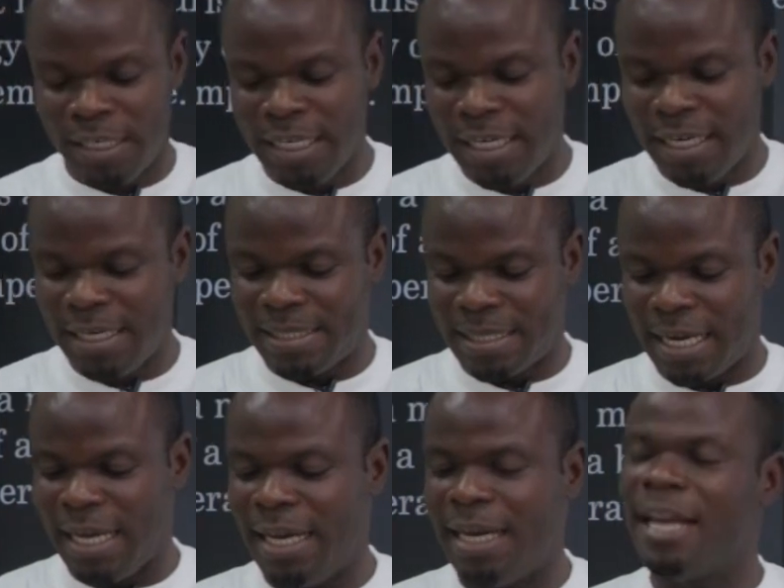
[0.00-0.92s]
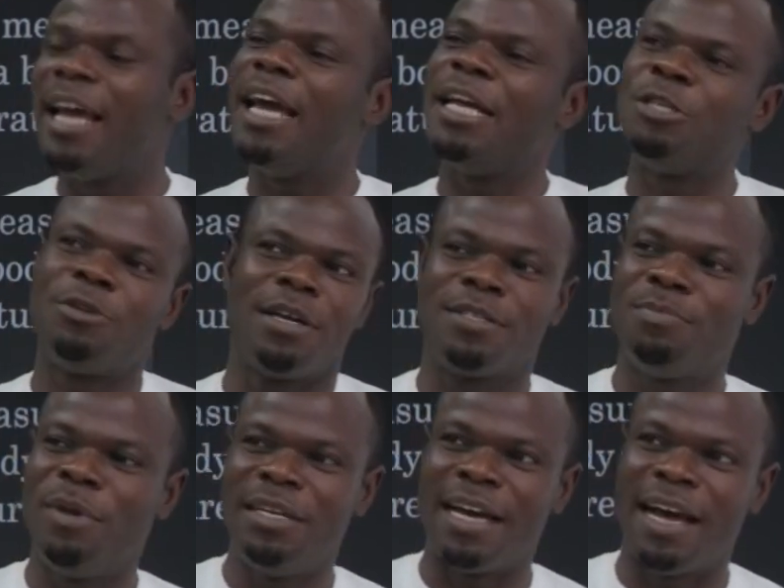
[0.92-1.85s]
D is a
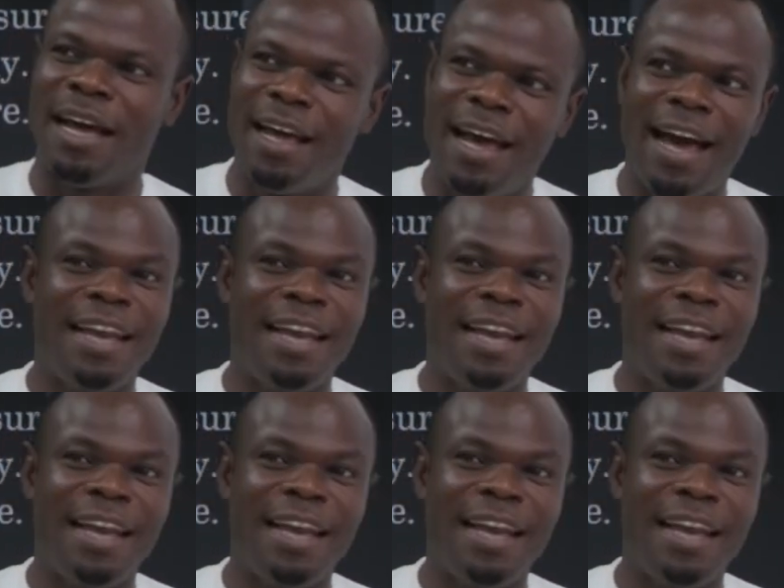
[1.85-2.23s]
transmitter.